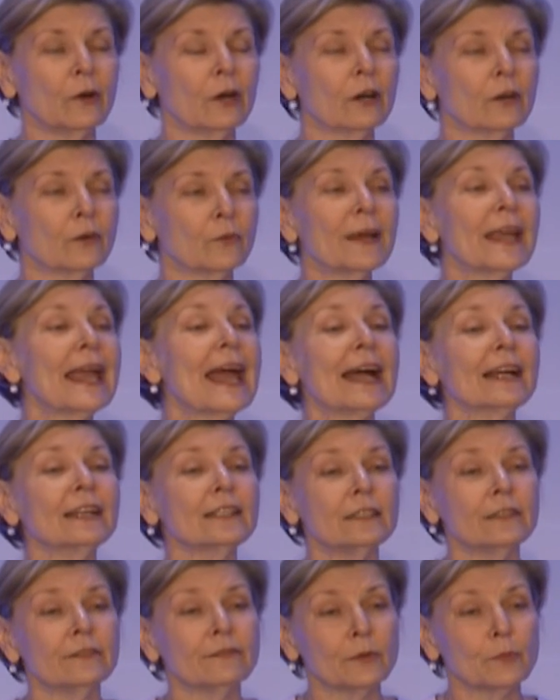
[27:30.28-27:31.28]

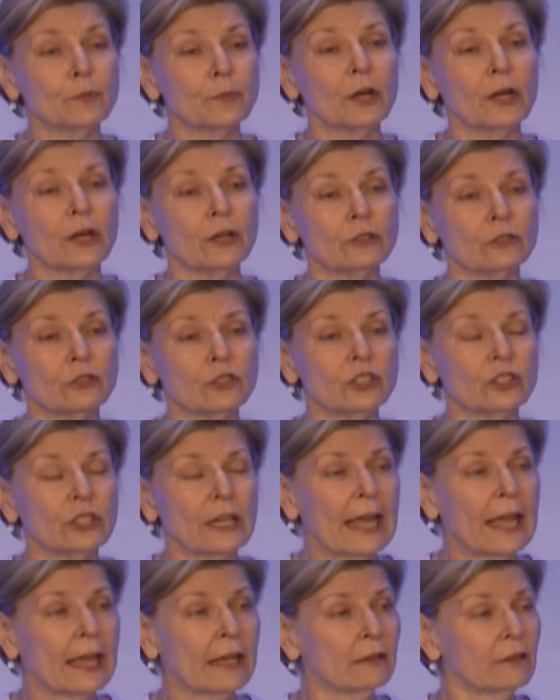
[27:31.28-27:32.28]
reactive approach
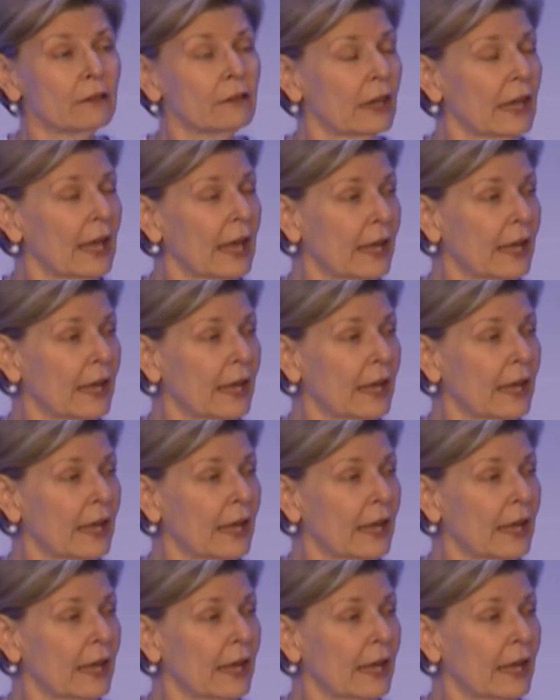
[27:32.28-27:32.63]
and